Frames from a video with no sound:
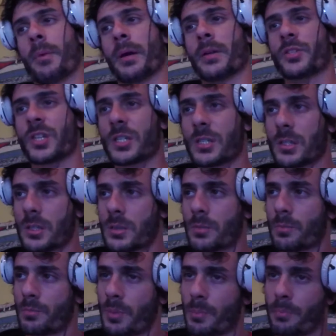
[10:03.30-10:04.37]
man.
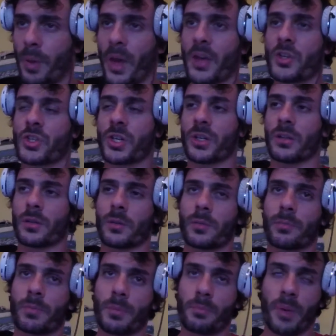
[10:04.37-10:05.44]
Just be patient.
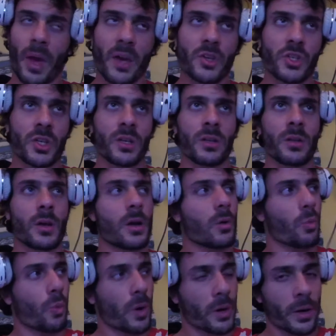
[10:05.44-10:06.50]
Be patient.
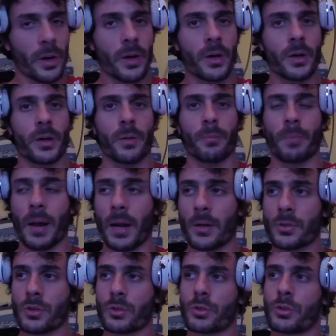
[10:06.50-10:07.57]
Work hard.
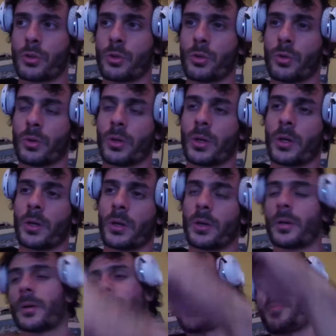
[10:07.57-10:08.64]
Balance those two.
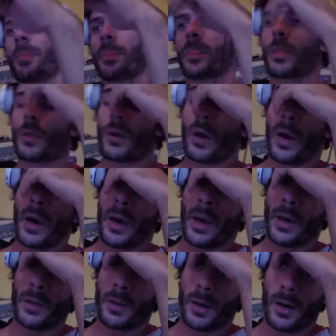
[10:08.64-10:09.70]

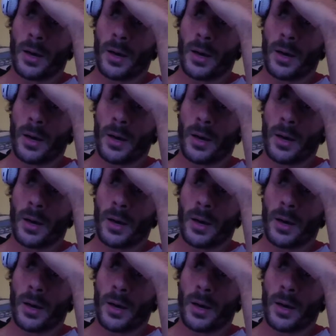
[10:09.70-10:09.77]
And